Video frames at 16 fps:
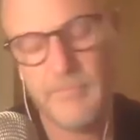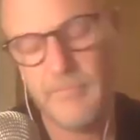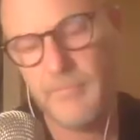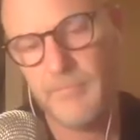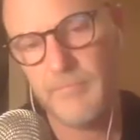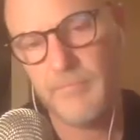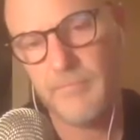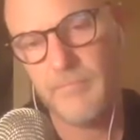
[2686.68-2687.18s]

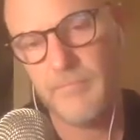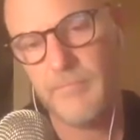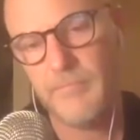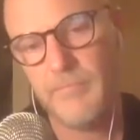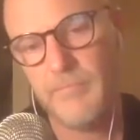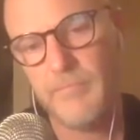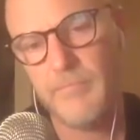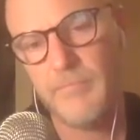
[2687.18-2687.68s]

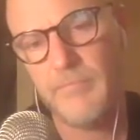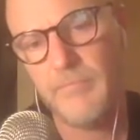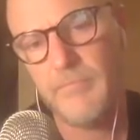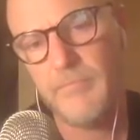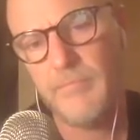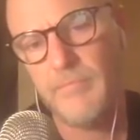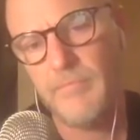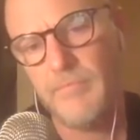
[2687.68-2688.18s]

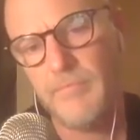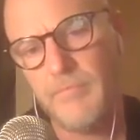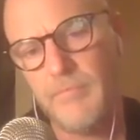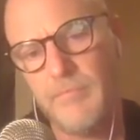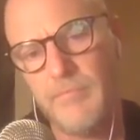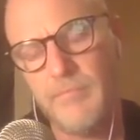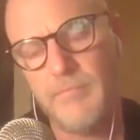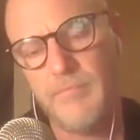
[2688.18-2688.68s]

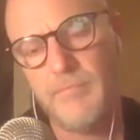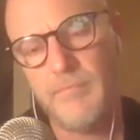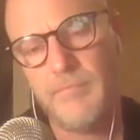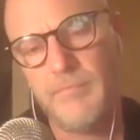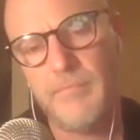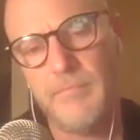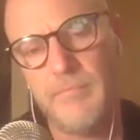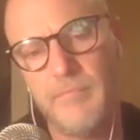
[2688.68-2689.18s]

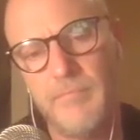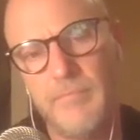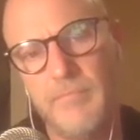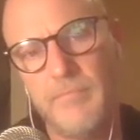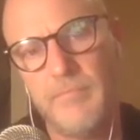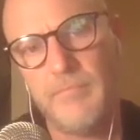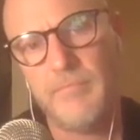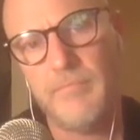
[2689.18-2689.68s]

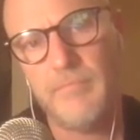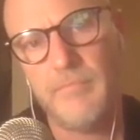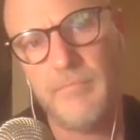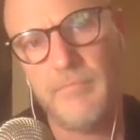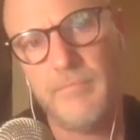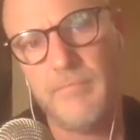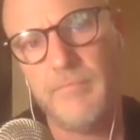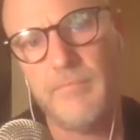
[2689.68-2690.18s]

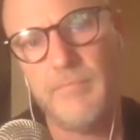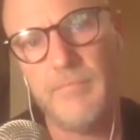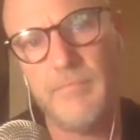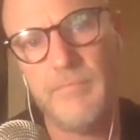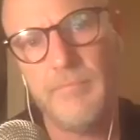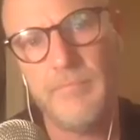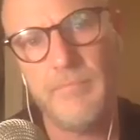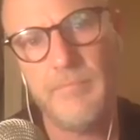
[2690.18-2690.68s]

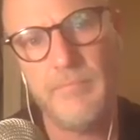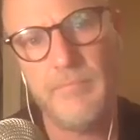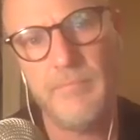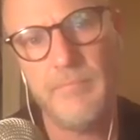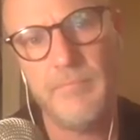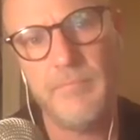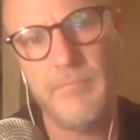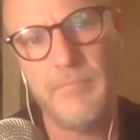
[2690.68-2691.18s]

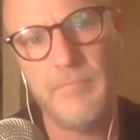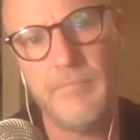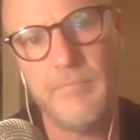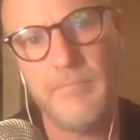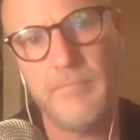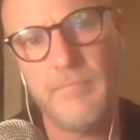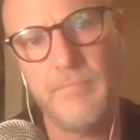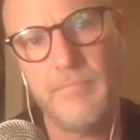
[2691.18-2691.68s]

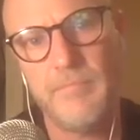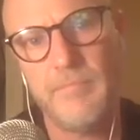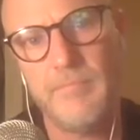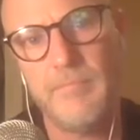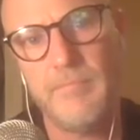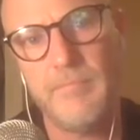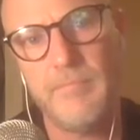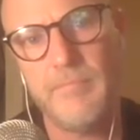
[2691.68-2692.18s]

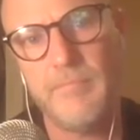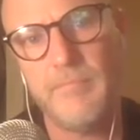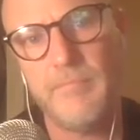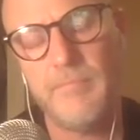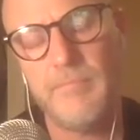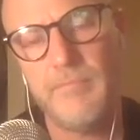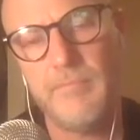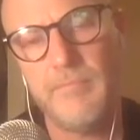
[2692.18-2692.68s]

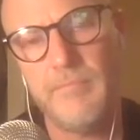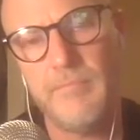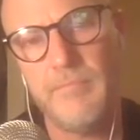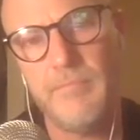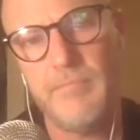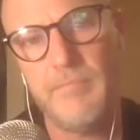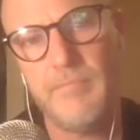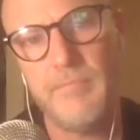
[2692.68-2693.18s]

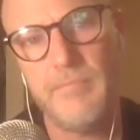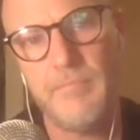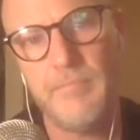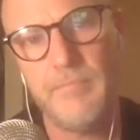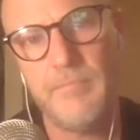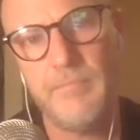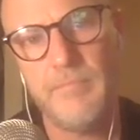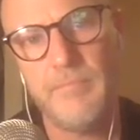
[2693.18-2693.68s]

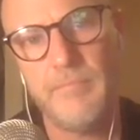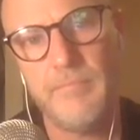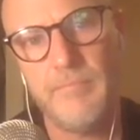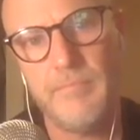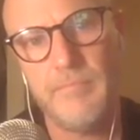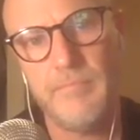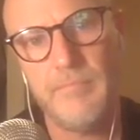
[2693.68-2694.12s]
(not speaking)